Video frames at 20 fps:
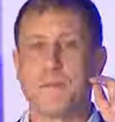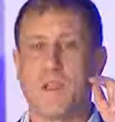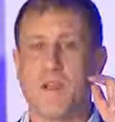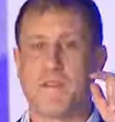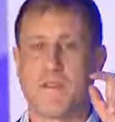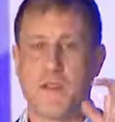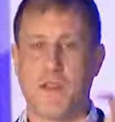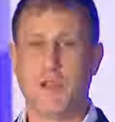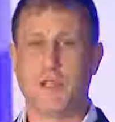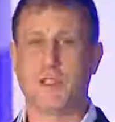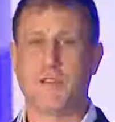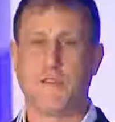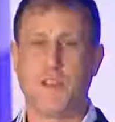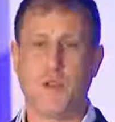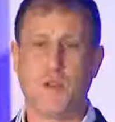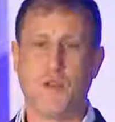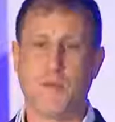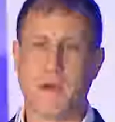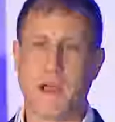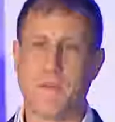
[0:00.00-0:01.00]
For those of
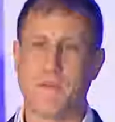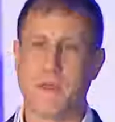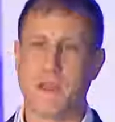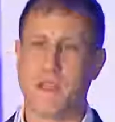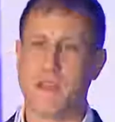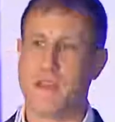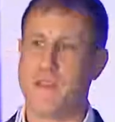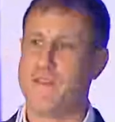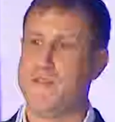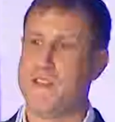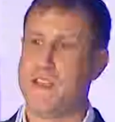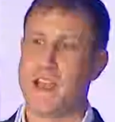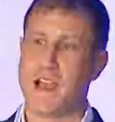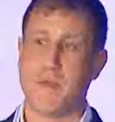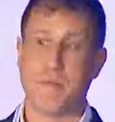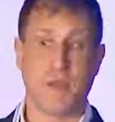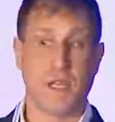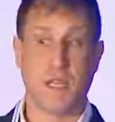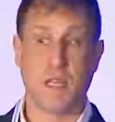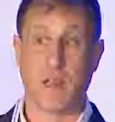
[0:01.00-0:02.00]
you who might be in the
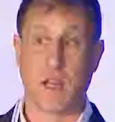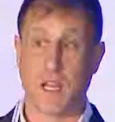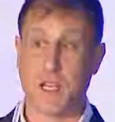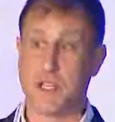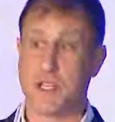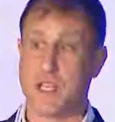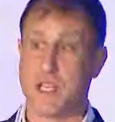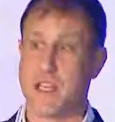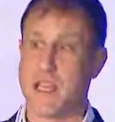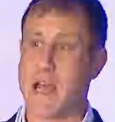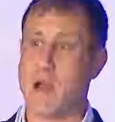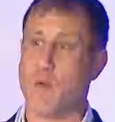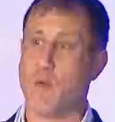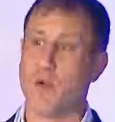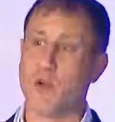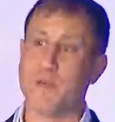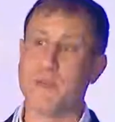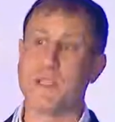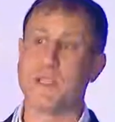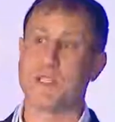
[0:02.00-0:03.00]
VIP luncheon, that
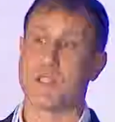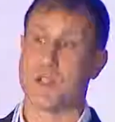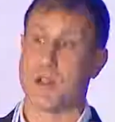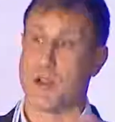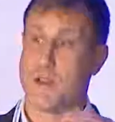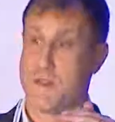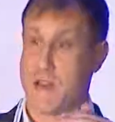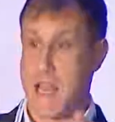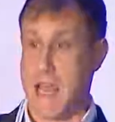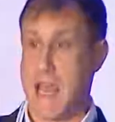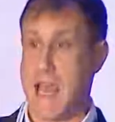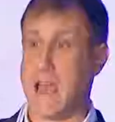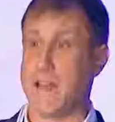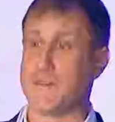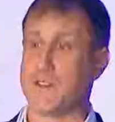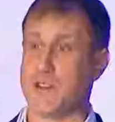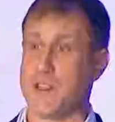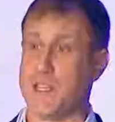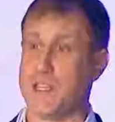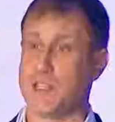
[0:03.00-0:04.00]
will be served
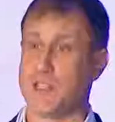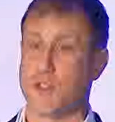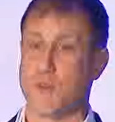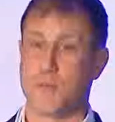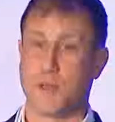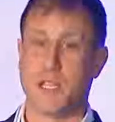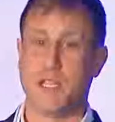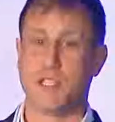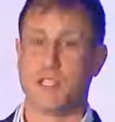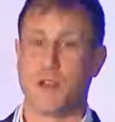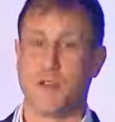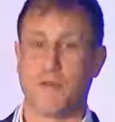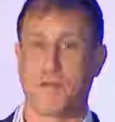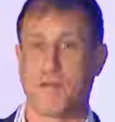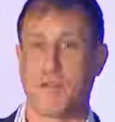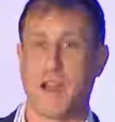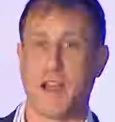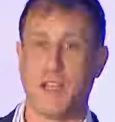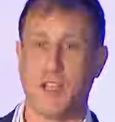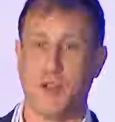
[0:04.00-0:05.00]
after this, so please don't
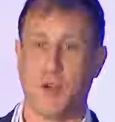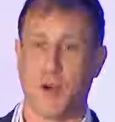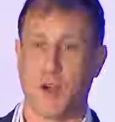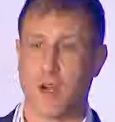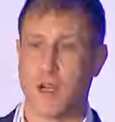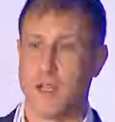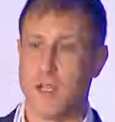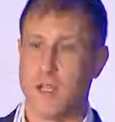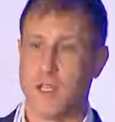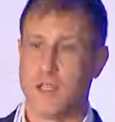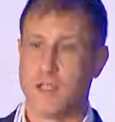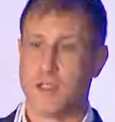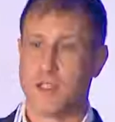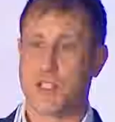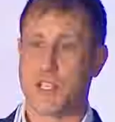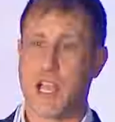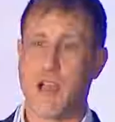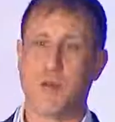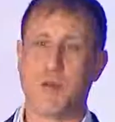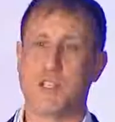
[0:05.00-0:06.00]
fret. Your
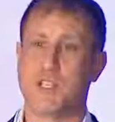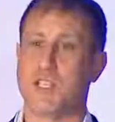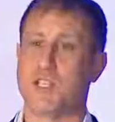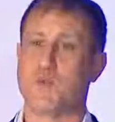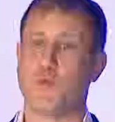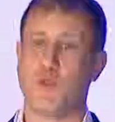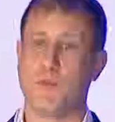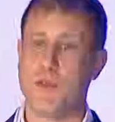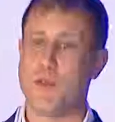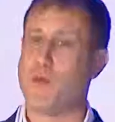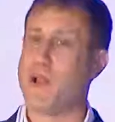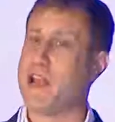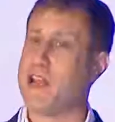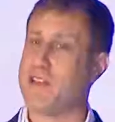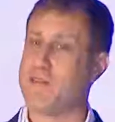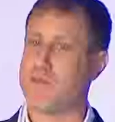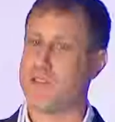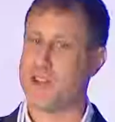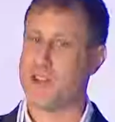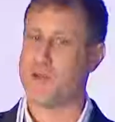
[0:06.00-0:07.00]
sandwiches will be
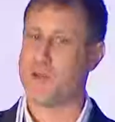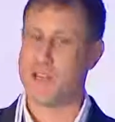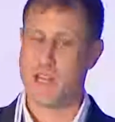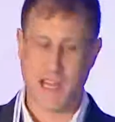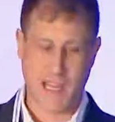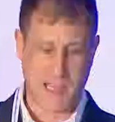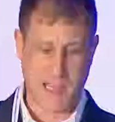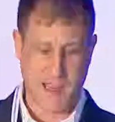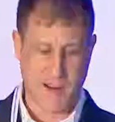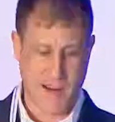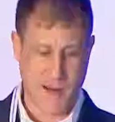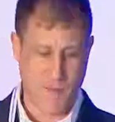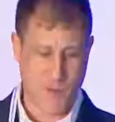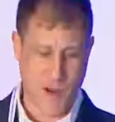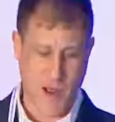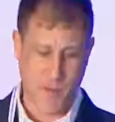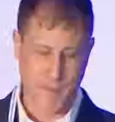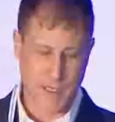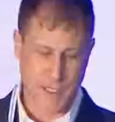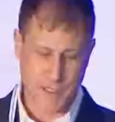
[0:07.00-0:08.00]
waiting for you when you get there, I
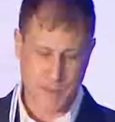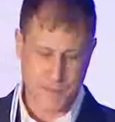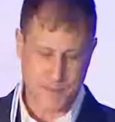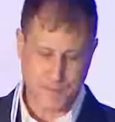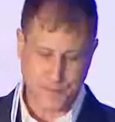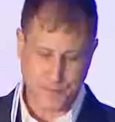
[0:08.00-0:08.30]
promise.